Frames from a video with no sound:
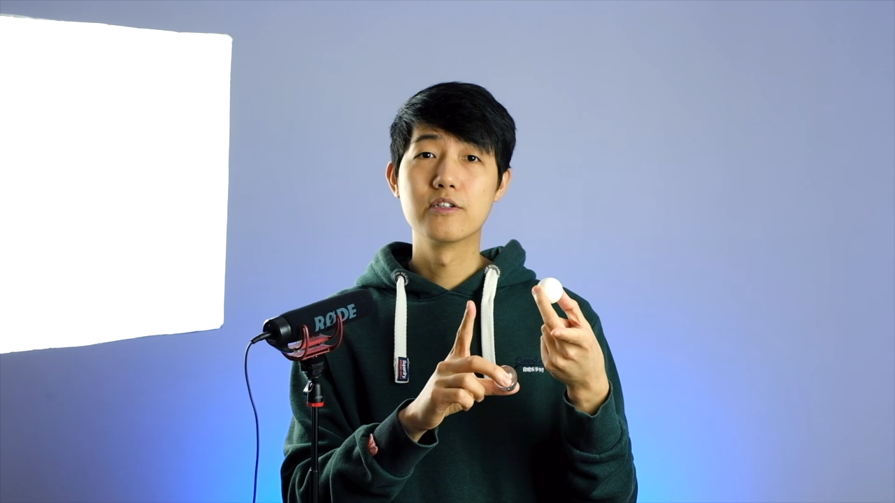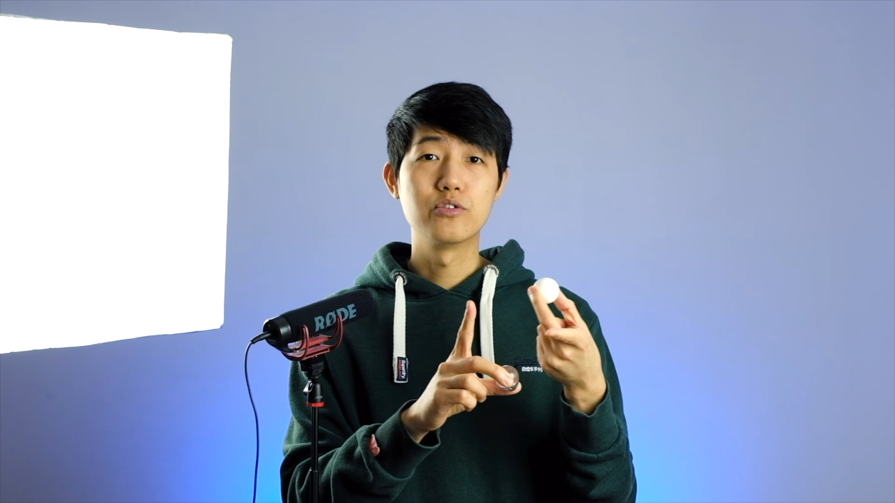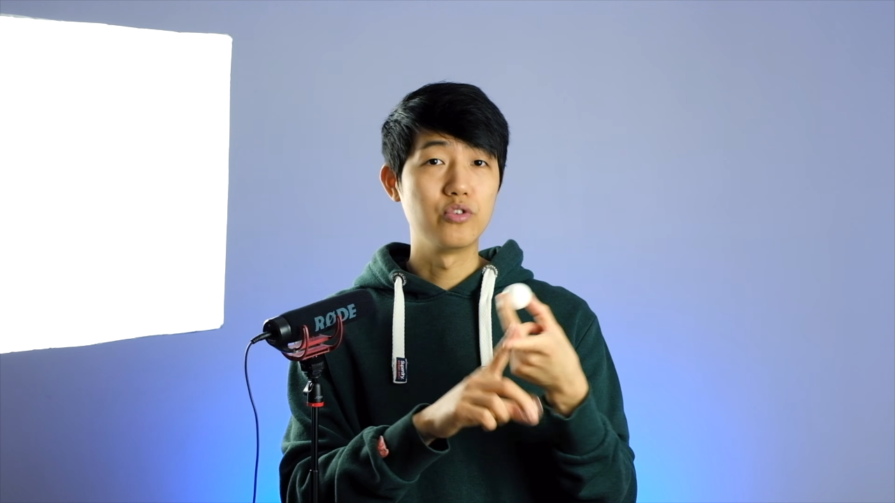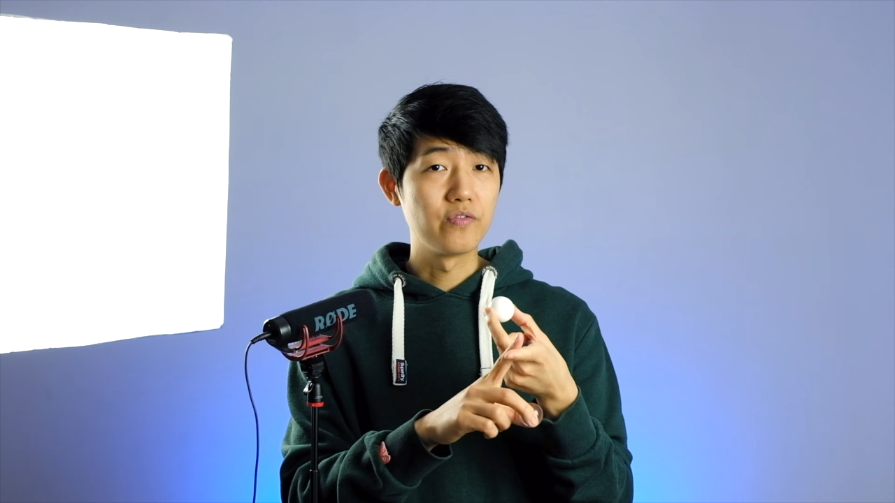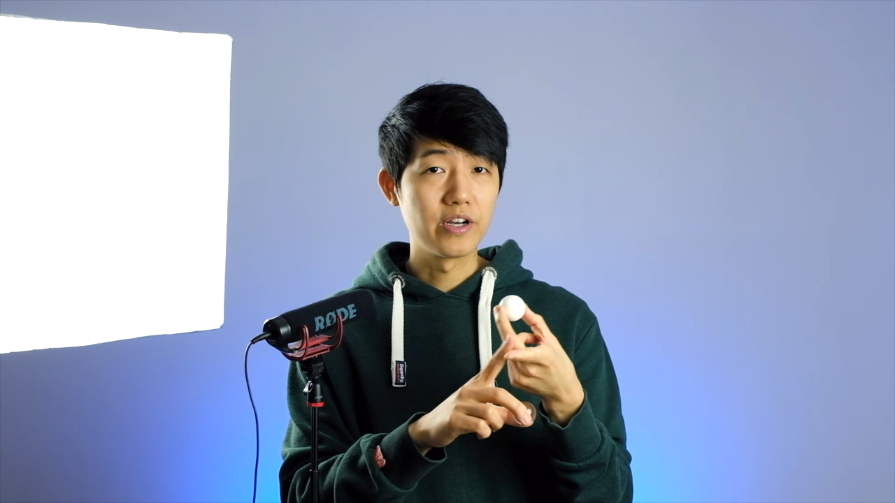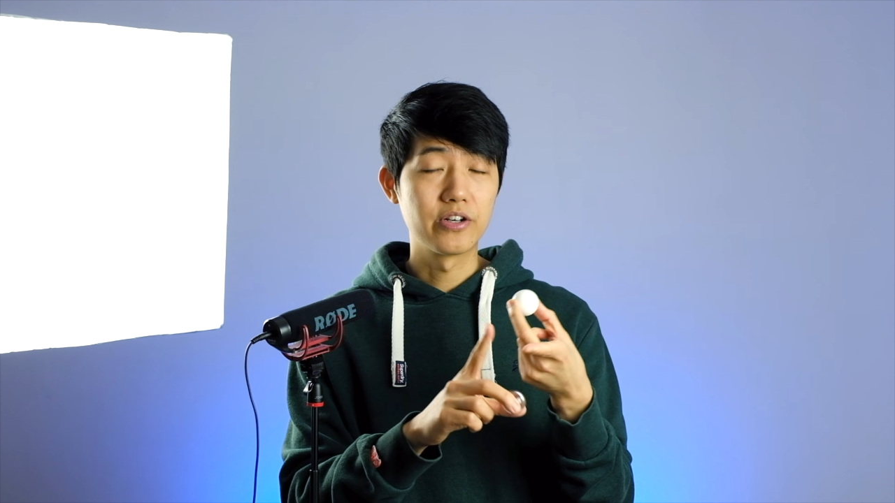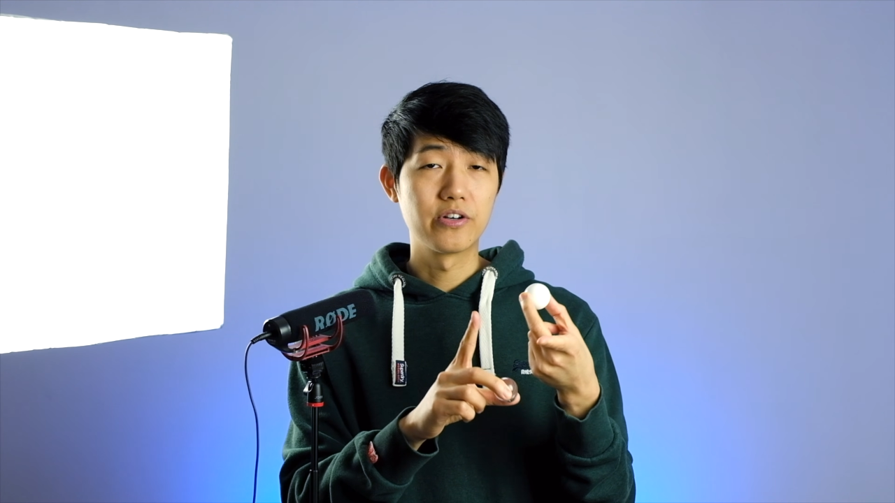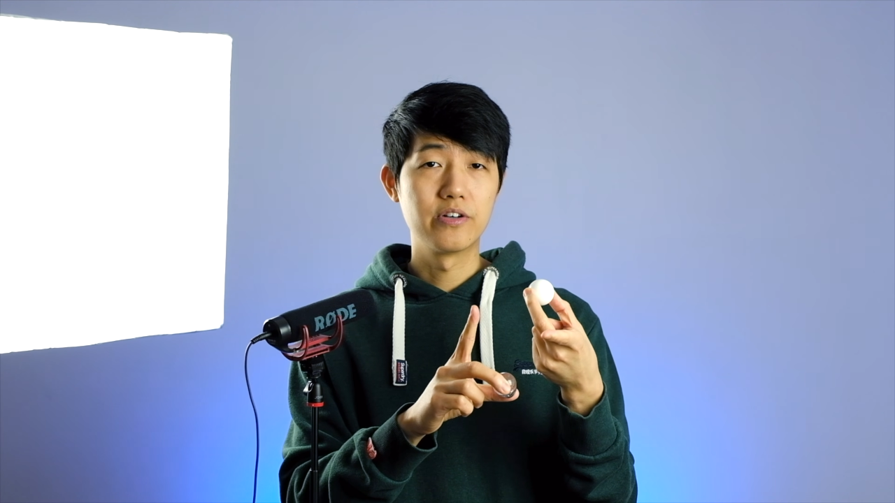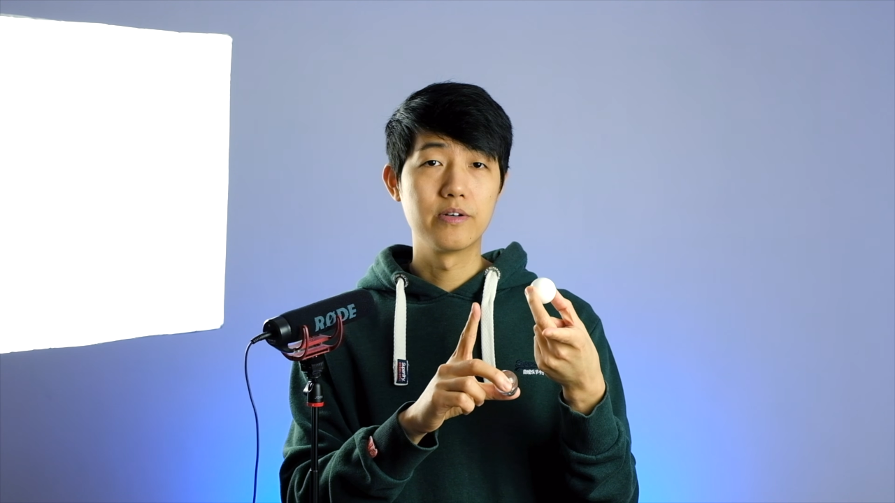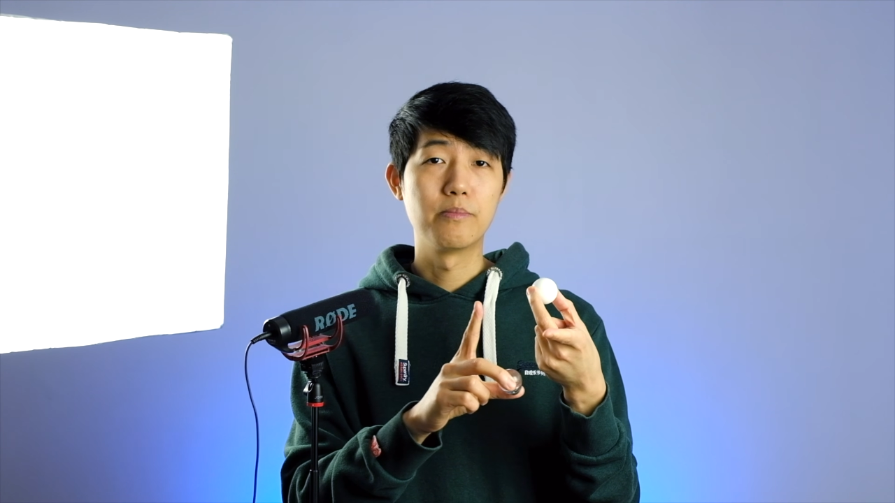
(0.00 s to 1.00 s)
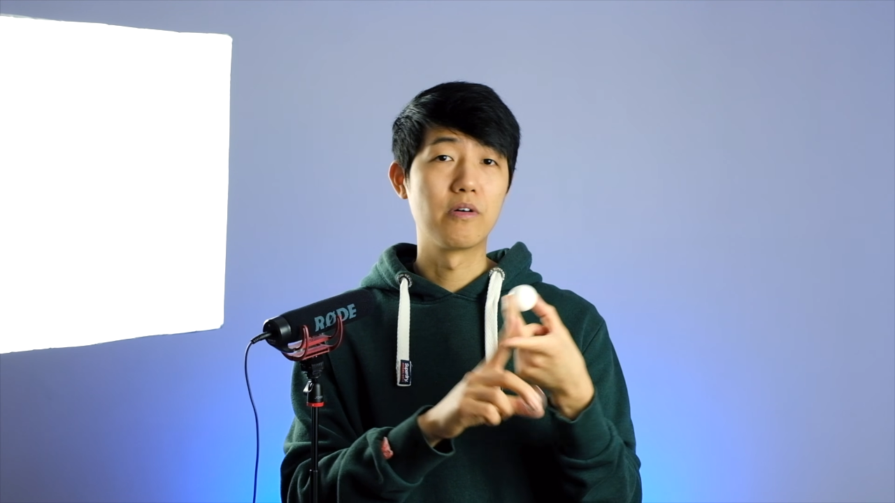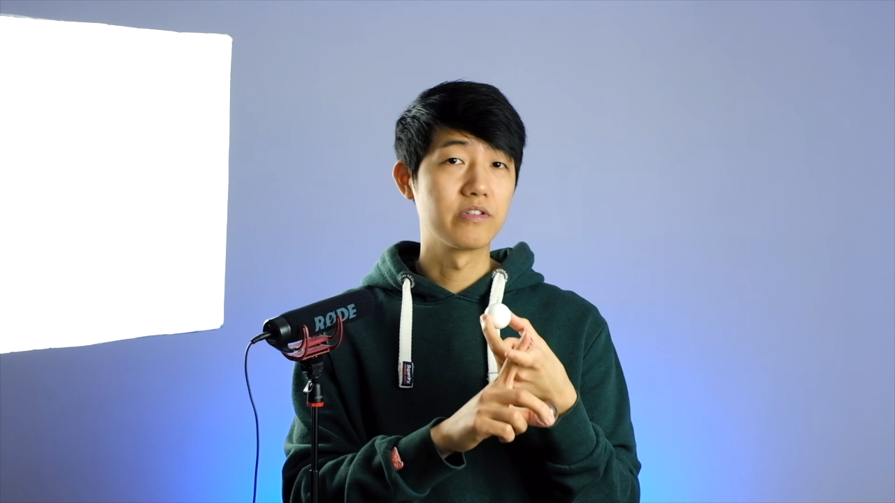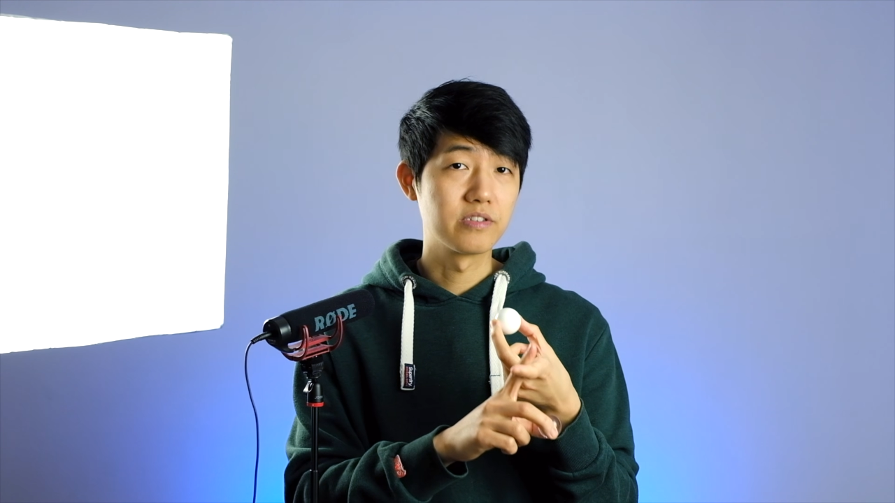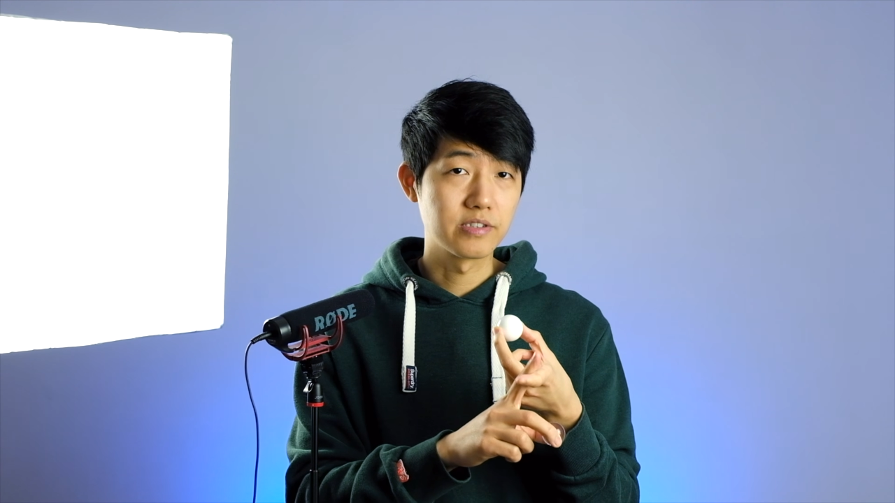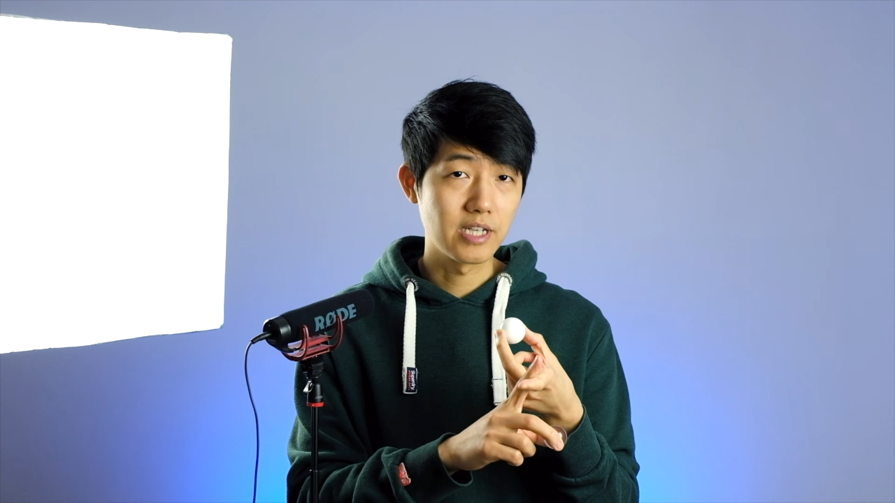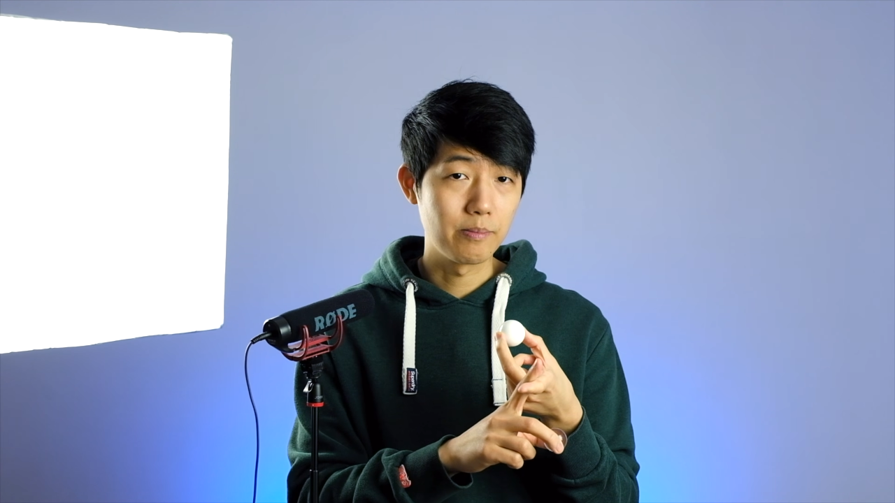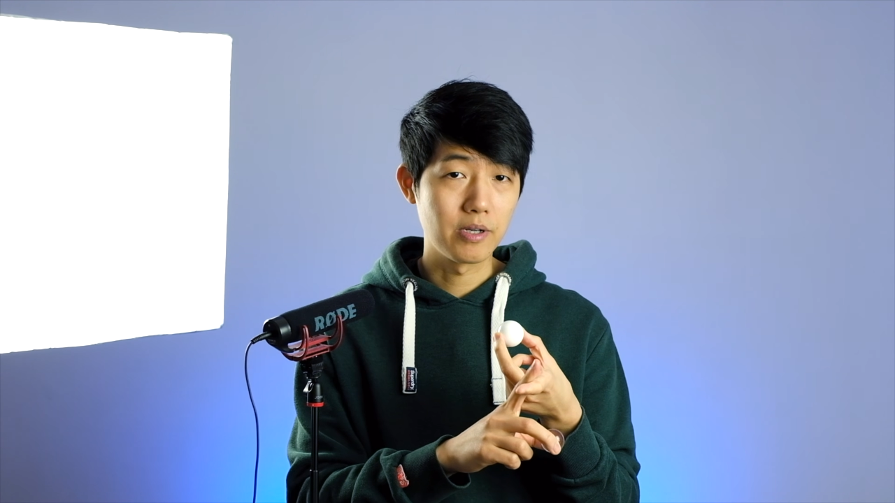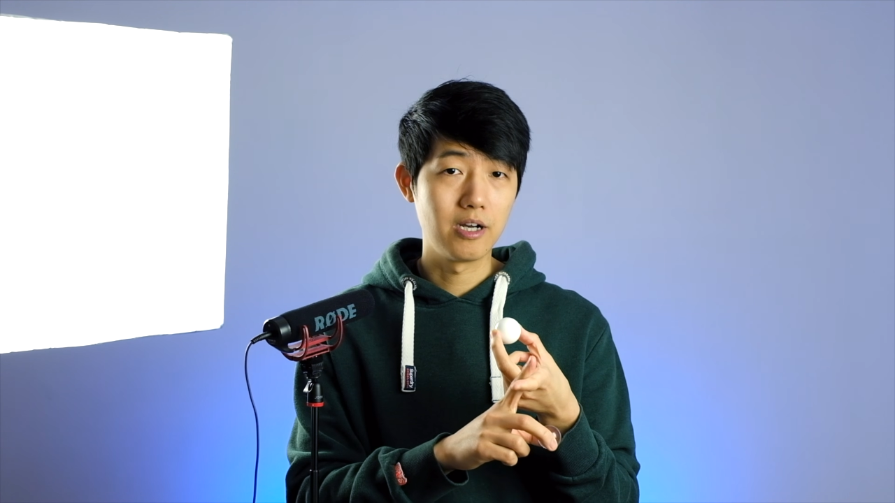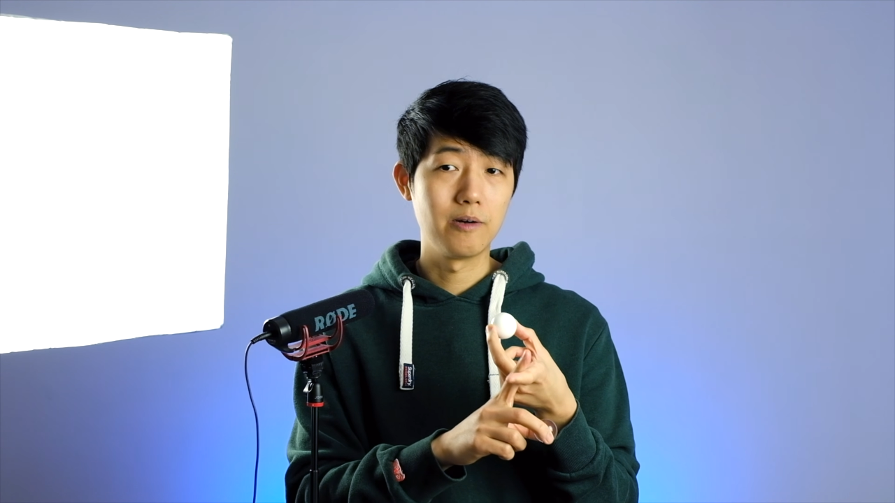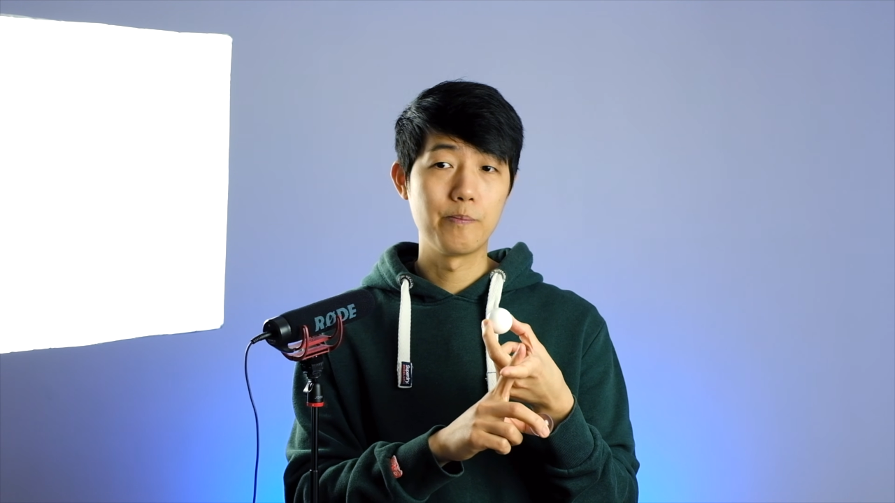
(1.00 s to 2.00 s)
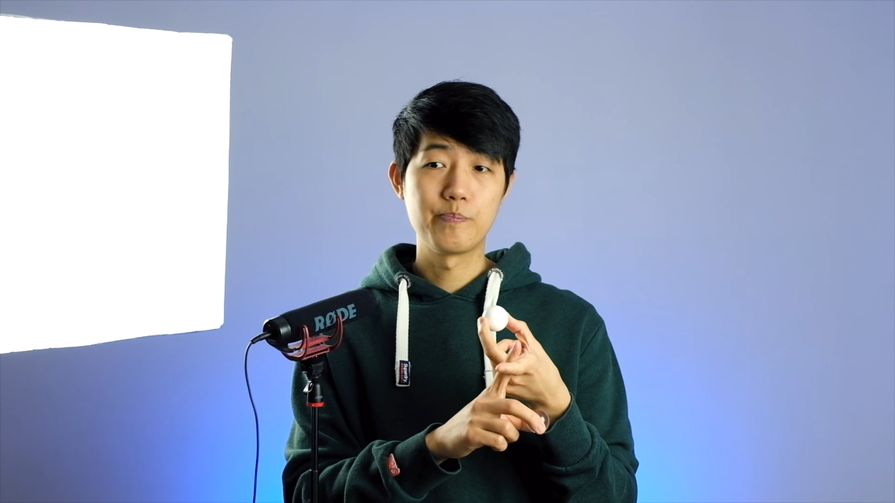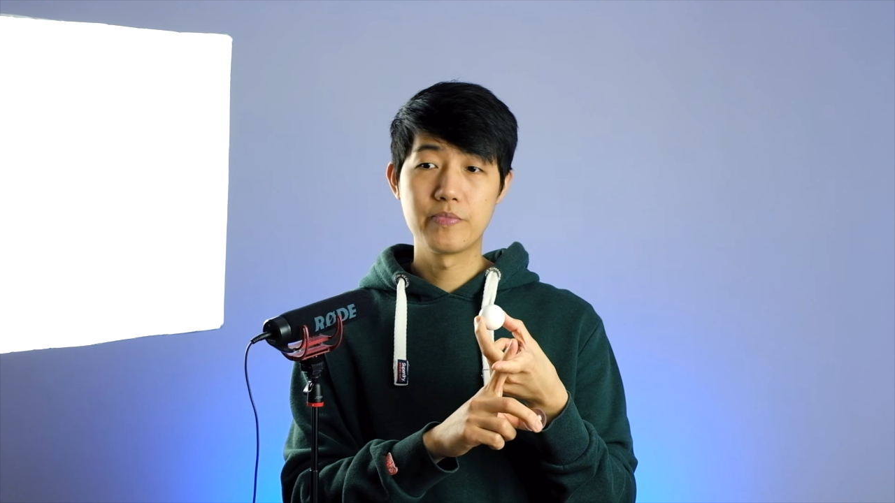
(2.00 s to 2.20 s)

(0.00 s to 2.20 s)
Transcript: Street Fighter, Marvel vs. Capcom,